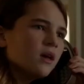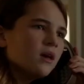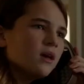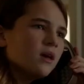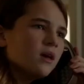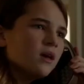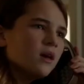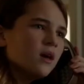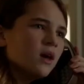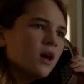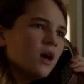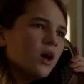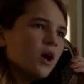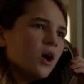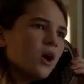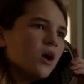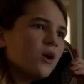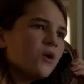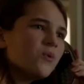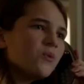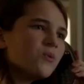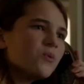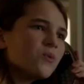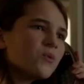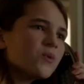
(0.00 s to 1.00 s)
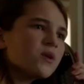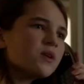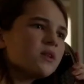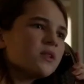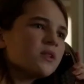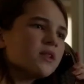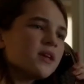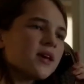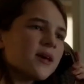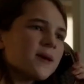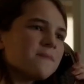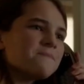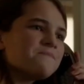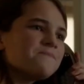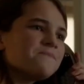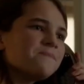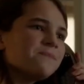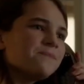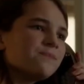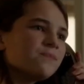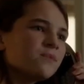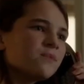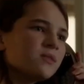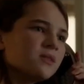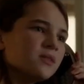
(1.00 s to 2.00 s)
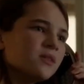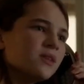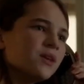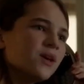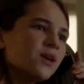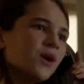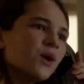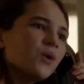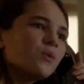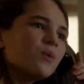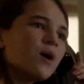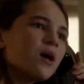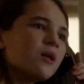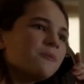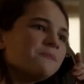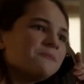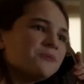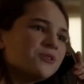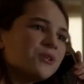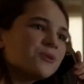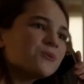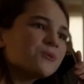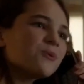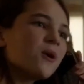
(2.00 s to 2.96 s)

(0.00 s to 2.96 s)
interested. Oh, Really? Well, she's